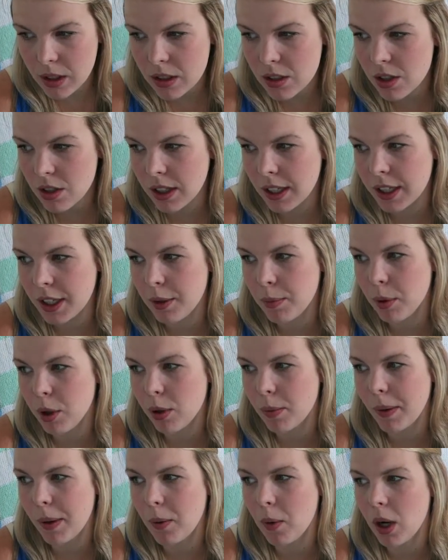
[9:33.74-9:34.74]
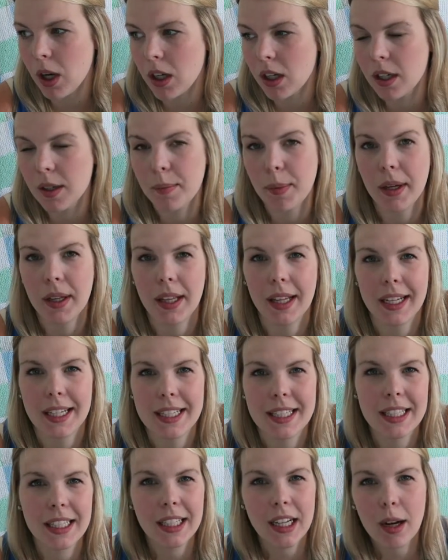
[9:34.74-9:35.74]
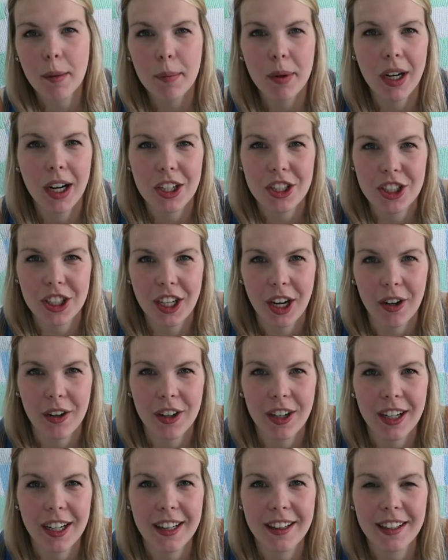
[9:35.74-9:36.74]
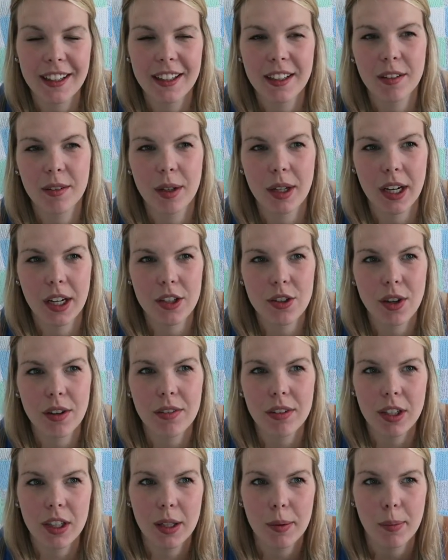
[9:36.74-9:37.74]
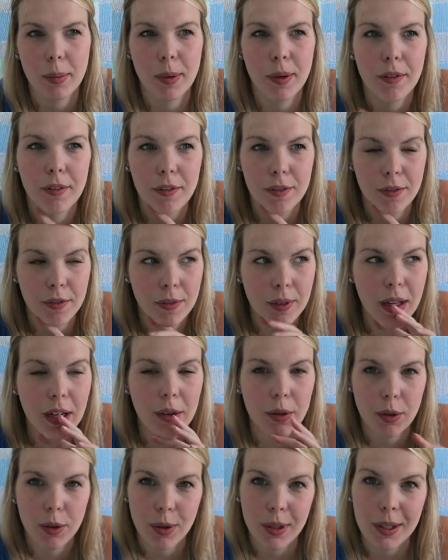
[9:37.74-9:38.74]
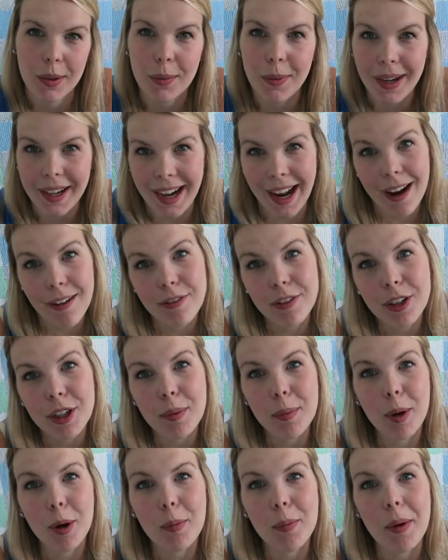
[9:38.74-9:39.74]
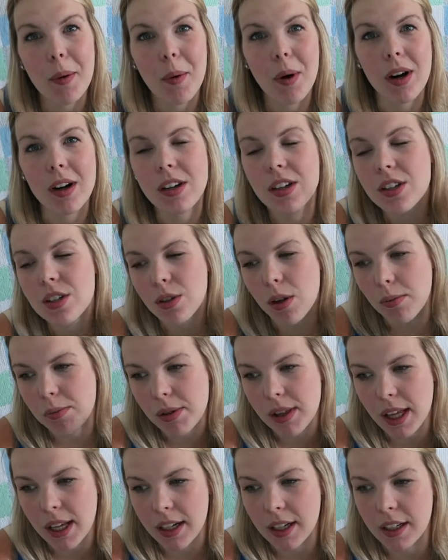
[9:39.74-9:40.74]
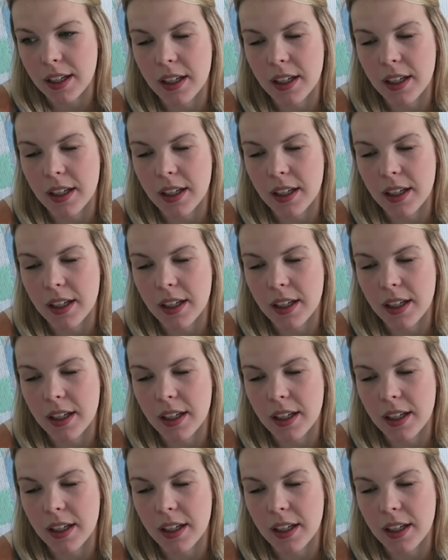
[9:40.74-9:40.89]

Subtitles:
So then he broke my water, but like it didn't come gushing out or anything. And I do have a clip of that I recorded right after he broke my water, so I'll put that in